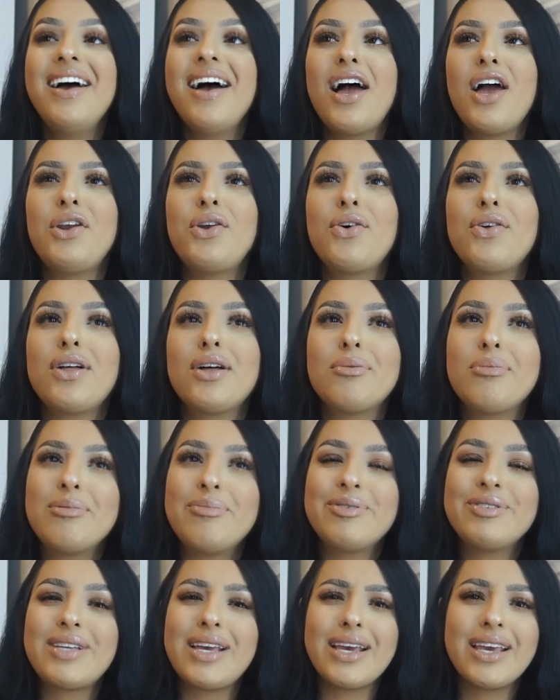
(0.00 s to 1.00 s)
I know a lot of
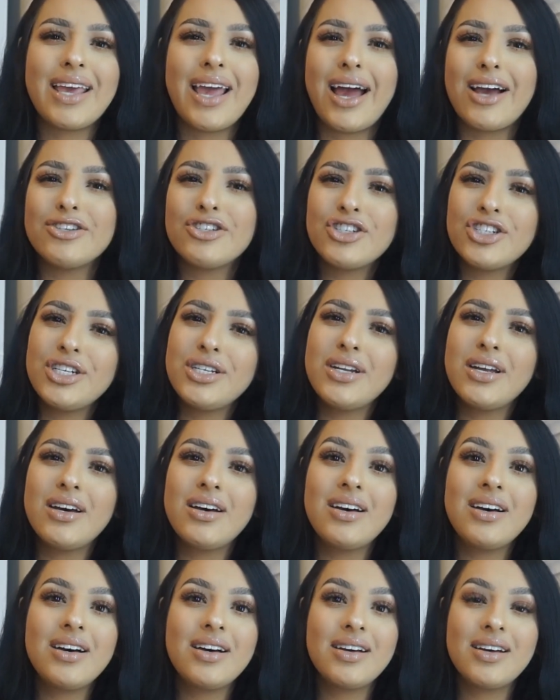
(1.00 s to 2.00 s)
people say
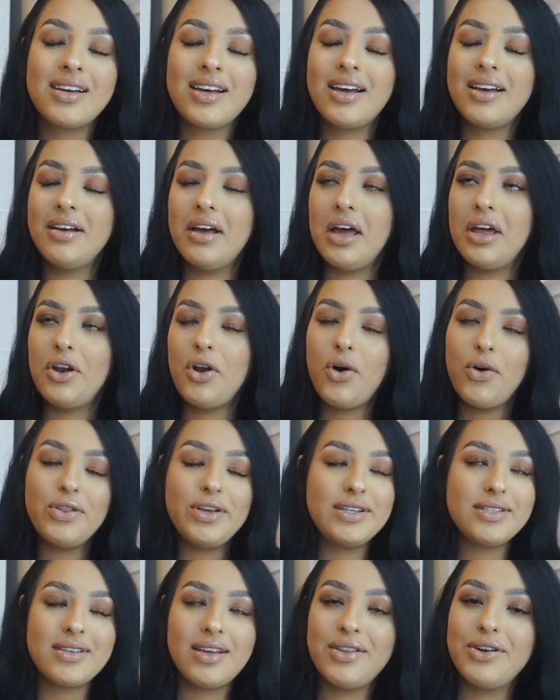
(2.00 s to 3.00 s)
KASSHENNA and all
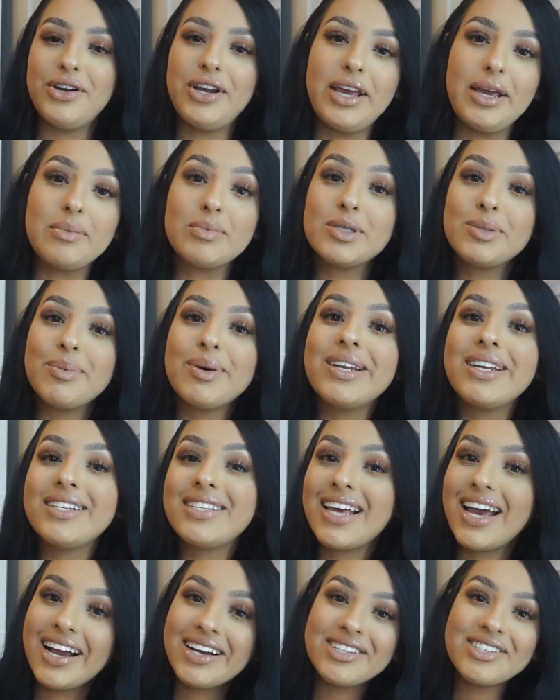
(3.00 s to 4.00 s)
these other names, but it's
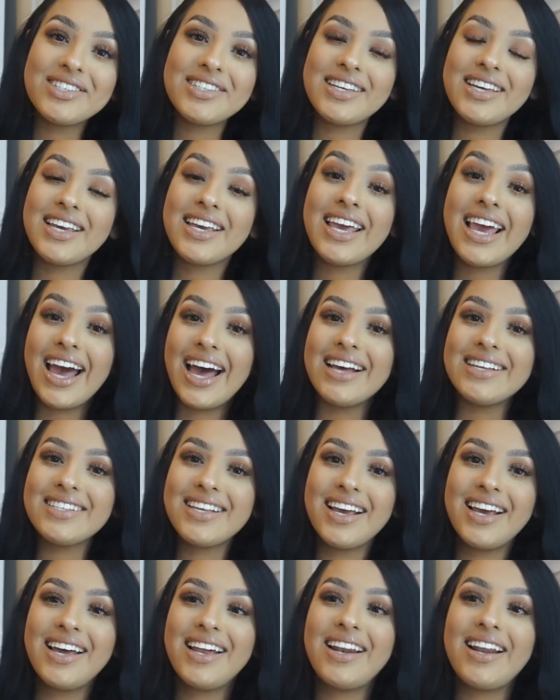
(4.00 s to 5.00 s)
actually
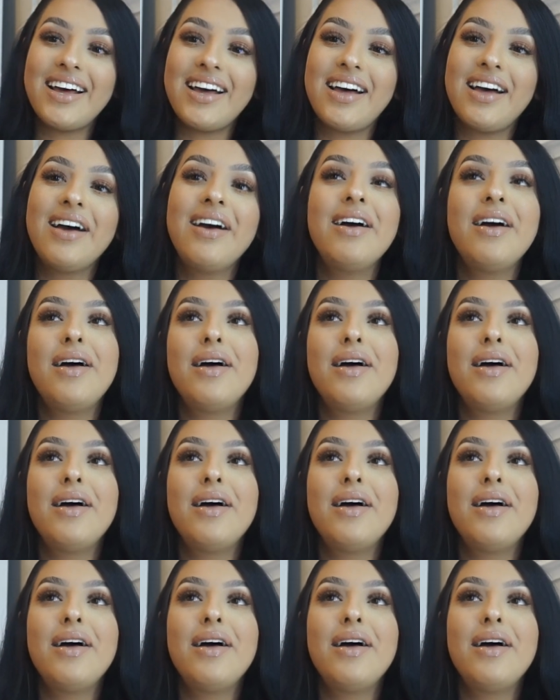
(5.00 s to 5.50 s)
KASSHENNA.